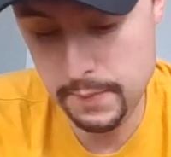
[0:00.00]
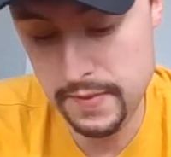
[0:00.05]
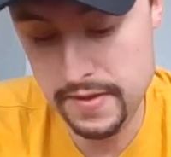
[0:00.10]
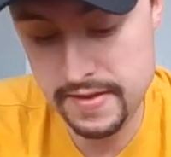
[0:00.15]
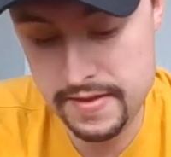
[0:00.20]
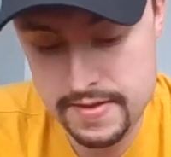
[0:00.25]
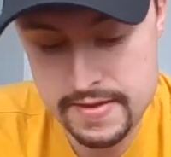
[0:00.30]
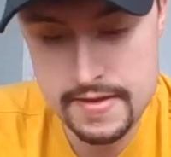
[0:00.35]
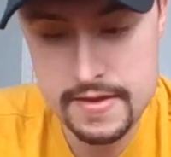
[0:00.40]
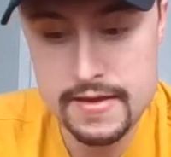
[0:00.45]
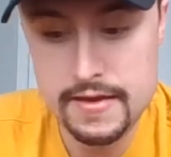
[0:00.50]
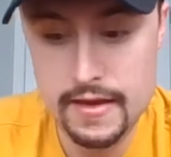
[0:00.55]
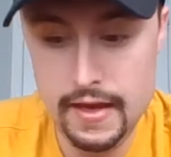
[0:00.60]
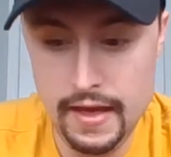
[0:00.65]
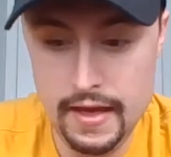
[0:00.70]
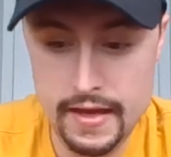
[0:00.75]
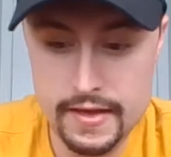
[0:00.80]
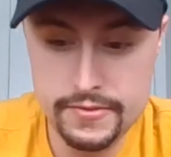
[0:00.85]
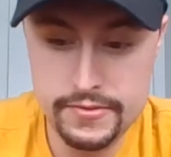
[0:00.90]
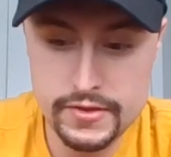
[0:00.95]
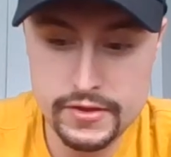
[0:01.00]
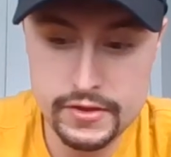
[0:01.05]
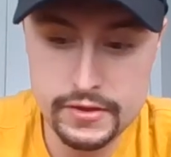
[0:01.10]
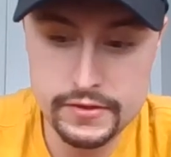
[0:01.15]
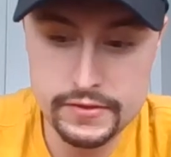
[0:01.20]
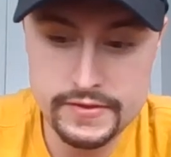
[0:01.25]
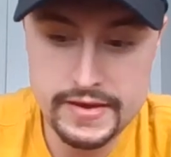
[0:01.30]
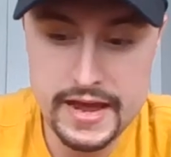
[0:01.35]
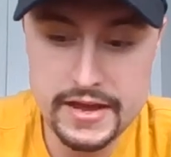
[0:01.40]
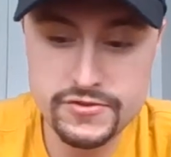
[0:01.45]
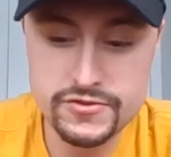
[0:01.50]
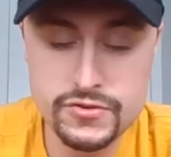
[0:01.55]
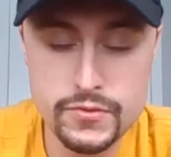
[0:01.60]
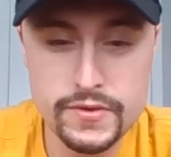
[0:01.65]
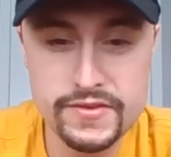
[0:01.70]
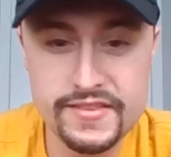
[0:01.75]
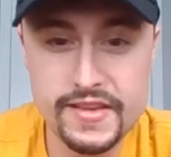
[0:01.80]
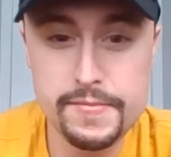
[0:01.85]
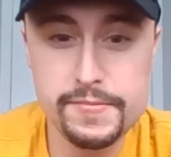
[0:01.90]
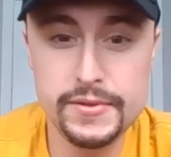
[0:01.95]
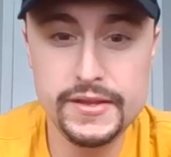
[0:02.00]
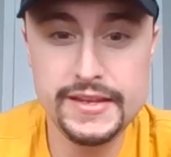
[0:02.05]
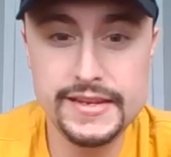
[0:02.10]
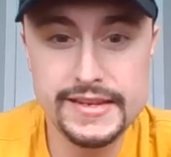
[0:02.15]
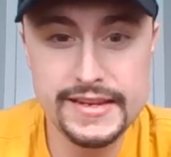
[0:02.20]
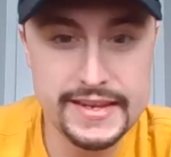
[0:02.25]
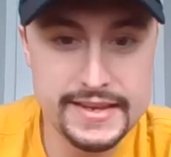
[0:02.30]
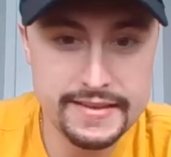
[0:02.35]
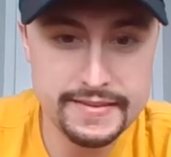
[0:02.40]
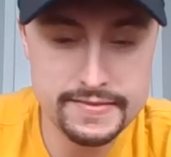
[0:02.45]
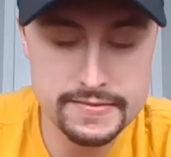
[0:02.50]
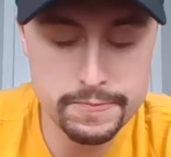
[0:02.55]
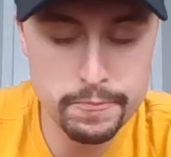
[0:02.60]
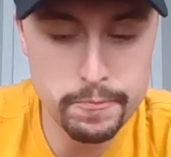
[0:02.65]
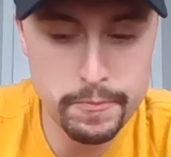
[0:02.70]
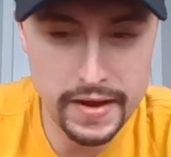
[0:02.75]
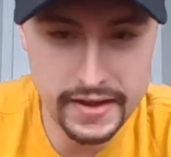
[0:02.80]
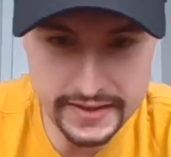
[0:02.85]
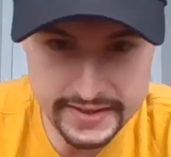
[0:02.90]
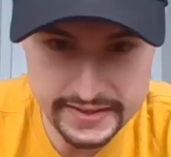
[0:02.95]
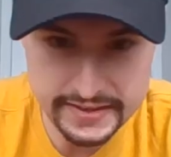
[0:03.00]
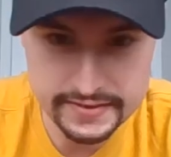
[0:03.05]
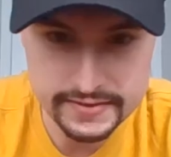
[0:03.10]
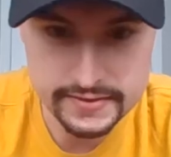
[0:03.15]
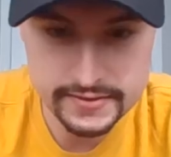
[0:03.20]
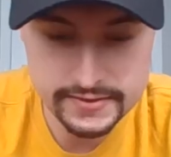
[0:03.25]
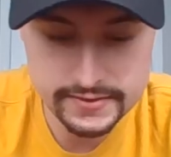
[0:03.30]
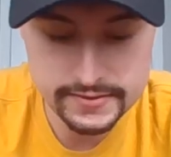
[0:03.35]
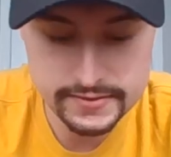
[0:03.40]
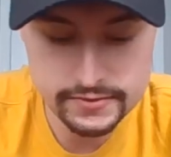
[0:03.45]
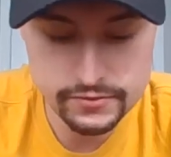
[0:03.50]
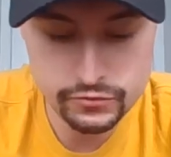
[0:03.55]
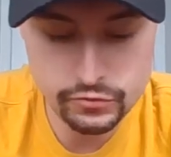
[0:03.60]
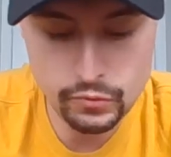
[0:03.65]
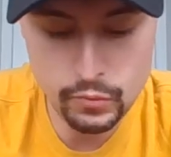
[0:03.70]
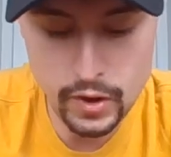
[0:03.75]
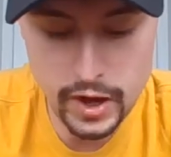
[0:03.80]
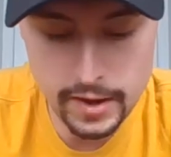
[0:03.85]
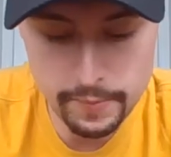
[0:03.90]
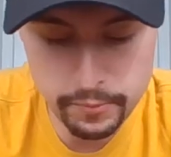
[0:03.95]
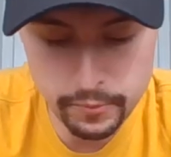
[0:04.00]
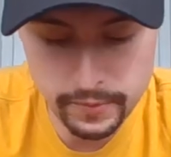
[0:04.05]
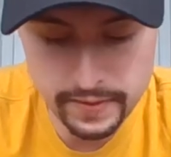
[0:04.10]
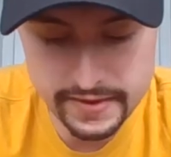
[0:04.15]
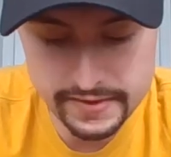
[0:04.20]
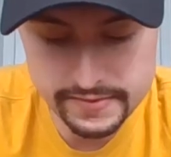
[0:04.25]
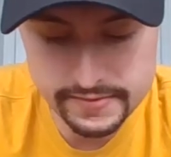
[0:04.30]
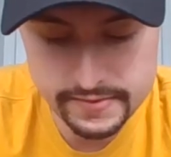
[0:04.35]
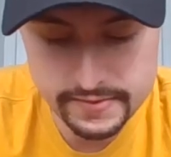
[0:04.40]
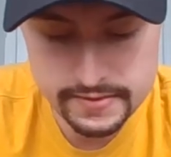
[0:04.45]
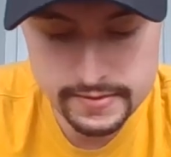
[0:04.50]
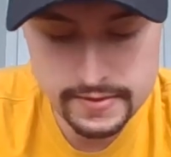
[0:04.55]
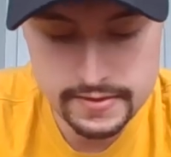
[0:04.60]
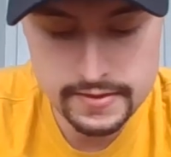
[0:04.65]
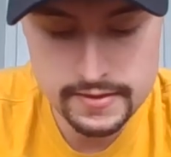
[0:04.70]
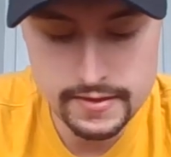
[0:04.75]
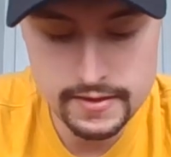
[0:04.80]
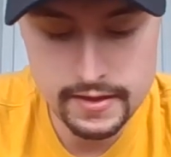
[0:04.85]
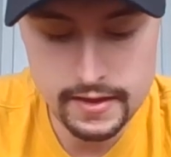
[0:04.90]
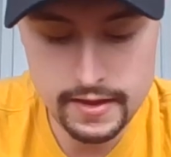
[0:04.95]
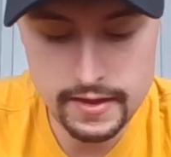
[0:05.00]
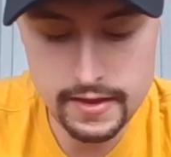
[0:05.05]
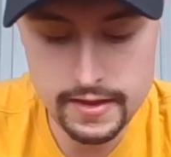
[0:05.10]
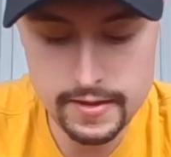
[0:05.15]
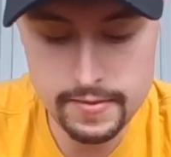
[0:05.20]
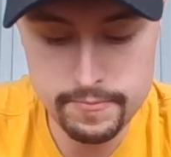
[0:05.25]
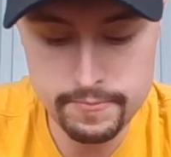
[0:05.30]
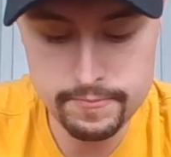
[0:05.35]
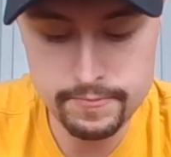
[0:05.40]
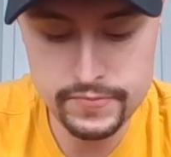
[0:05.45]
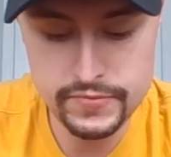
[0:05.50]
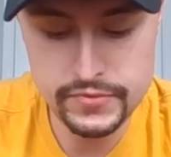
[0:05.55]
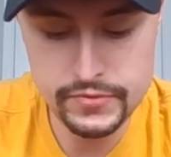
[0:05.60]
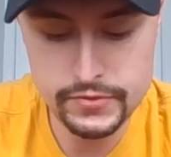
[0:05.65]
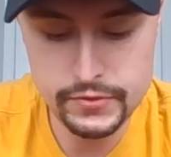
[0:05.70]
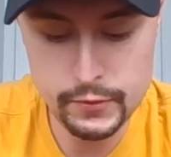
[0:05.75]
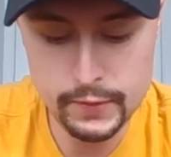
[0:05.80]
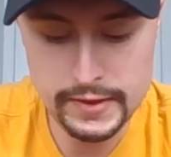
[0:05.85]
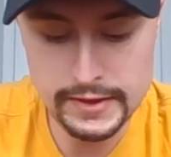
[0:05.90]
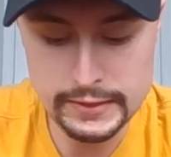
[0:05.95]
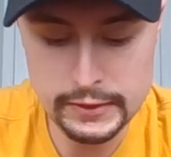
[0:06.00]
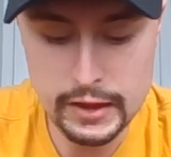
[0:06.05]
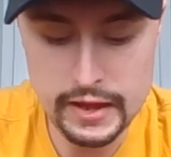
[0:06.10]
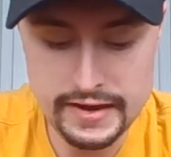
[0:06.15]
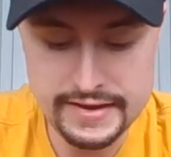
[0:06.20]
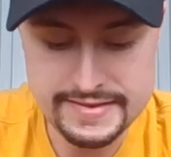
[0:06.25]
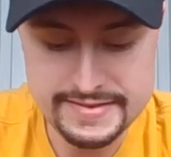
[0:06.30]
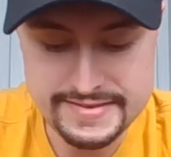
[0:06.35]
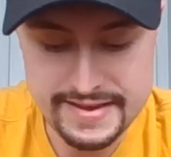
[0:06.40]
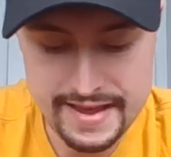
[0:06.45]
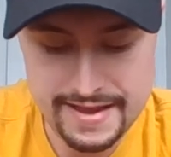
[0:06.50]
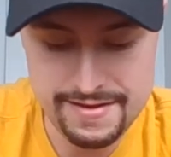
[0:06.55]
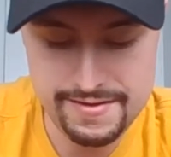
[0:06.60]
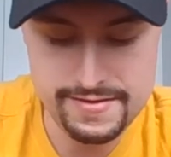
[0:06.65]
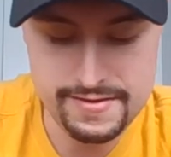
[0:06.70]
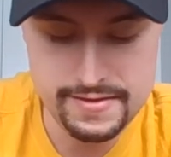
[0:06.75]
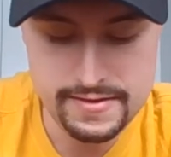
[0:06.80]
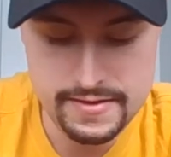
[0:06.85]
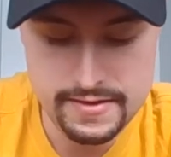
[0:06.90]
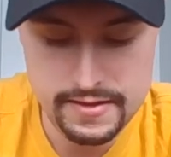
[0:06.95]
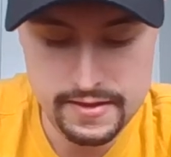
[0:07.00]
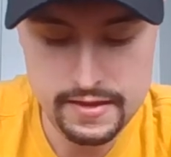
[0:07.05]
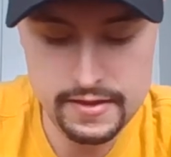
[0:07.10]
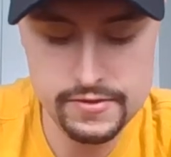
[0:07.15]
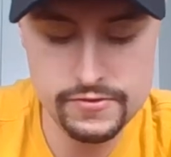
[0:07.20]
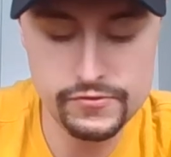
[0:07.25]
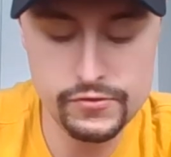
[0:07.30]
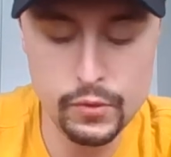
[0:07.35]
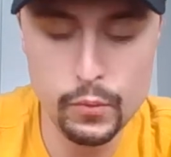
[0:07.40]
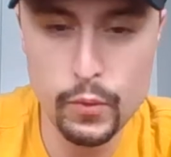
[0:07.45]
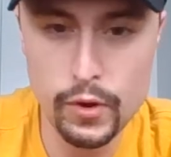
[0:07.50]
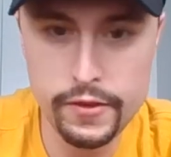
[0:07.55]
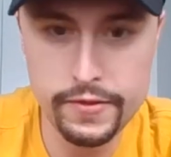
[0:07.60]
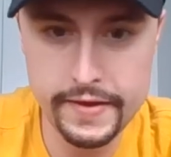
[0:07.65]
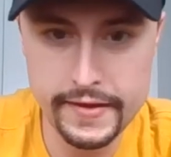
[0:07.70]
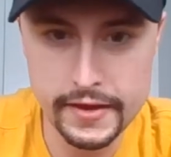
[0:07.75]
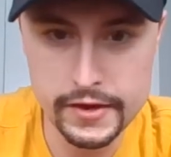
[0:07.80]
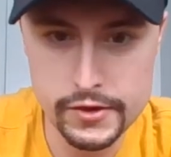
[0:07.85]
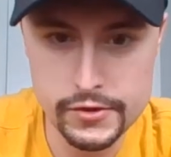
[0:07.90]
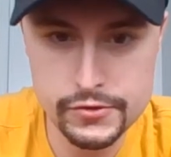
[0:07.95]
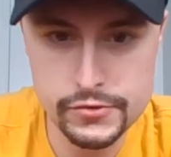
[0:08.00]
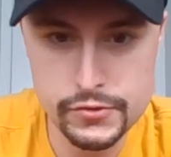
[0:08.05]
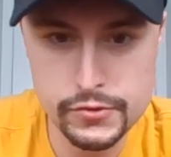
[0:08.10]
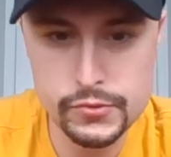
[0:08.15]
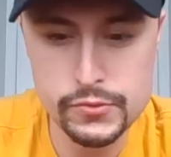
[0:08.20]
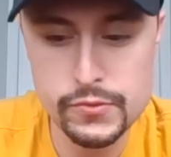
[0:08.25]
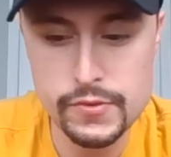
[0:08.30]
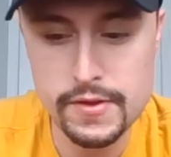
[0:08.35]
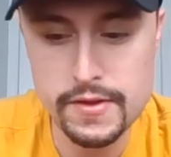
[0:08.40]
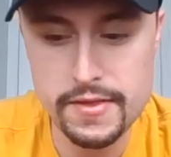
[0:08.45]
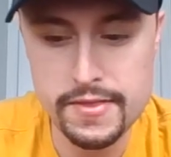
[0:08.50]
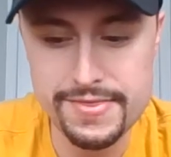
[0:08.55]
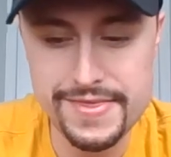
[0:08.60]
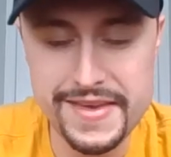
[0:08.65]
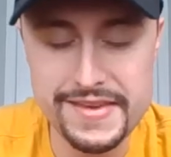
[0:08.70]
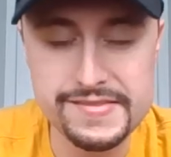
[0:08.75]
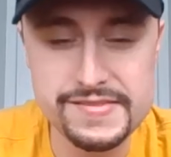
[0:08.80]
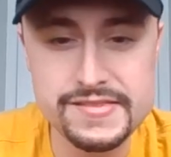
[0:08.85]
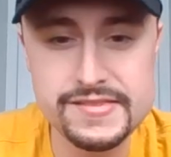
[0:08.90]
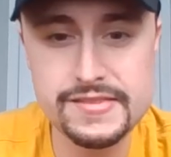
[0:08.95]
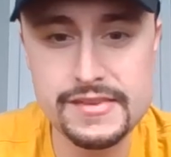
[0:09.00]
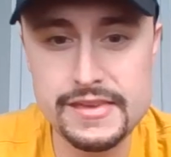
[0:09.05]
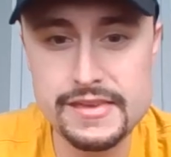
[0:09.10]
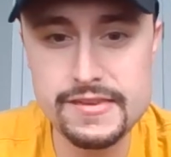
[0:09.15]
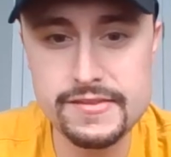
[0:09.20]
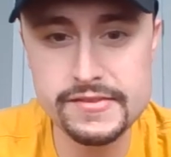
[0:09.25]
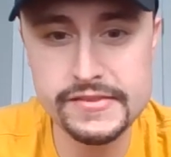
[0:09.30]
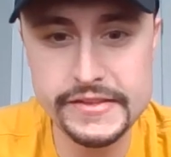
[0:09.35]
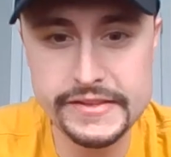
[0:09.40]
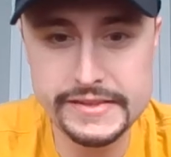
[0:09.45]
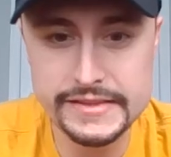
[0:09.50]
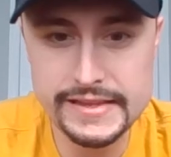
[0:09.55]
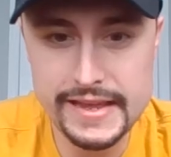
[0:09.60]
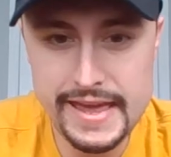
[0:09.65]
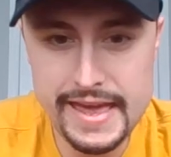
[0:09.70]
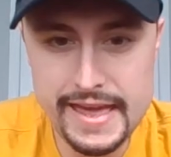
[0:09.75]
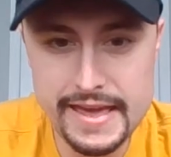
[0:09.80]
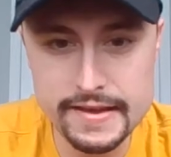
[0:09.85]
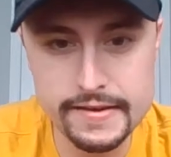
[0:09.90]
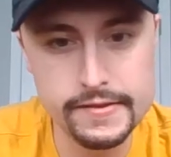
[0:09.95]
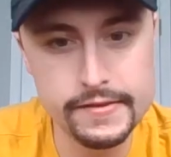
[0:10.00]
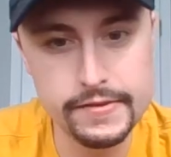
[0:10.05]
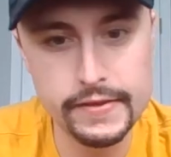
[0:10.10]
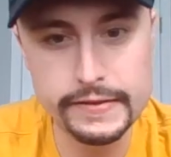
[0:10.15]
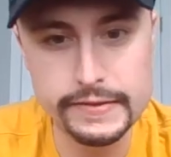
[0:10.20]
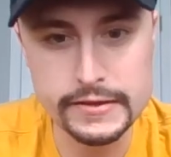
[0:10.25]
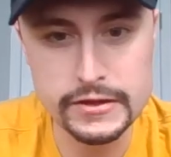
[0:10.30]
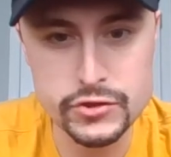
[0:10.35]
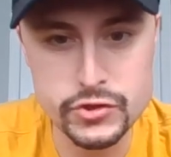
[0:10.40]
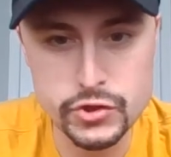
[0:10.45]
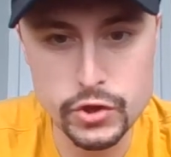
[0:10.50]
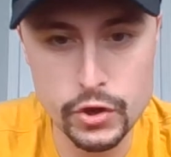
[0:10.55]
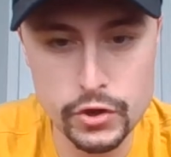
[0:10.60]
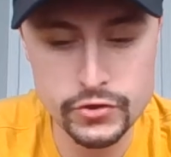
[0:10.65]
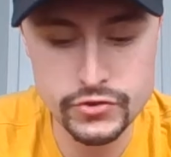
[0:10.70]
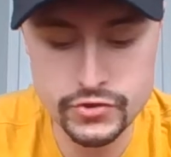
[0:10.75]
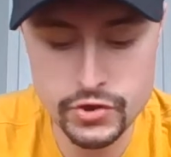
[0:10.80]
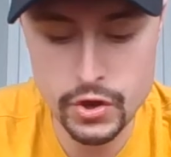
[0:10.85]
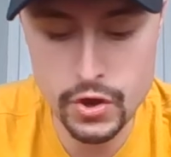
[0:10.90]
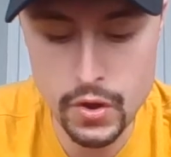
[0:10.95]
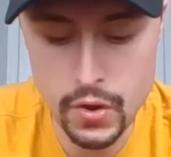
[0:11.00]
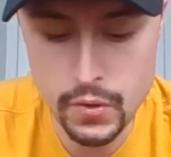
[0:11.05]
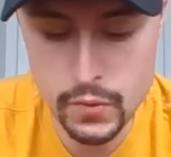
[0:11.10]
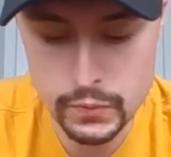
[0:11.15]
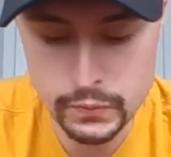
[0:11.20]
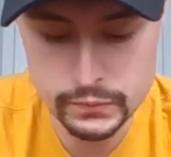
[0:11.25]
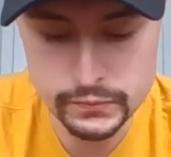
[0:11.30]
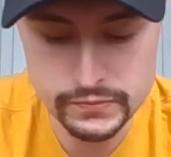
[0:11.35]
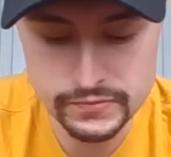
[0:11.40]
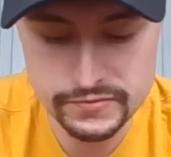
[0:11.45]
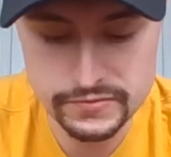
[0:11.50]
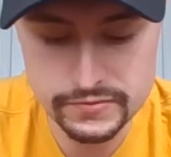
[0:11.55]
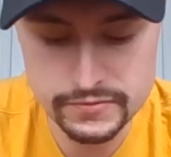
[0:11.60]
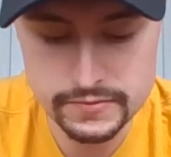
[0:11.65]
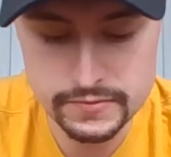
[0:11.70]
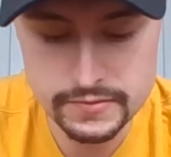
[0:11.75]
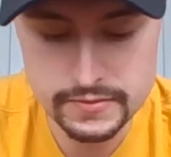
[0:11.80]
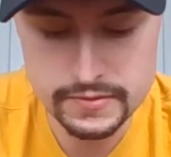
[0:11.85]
way. The National Assembly needs money to operate. They're in a lot of debt, and so what are they going to do? They seize the land that the church owns